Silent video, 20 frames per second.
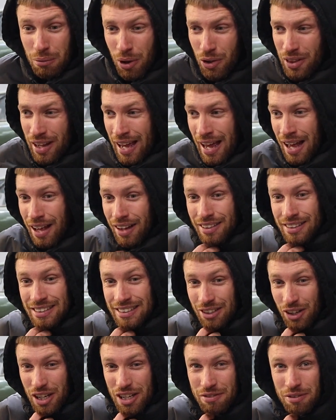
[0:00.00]
what the hell, this
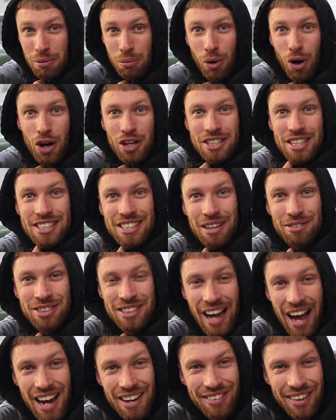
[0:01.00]
has got even worse since I've
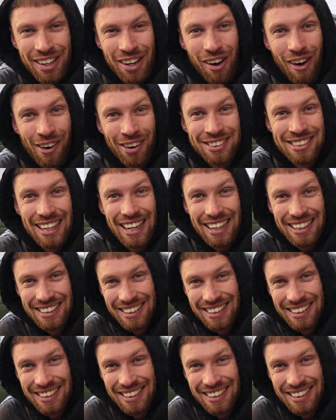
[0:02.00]
started recording.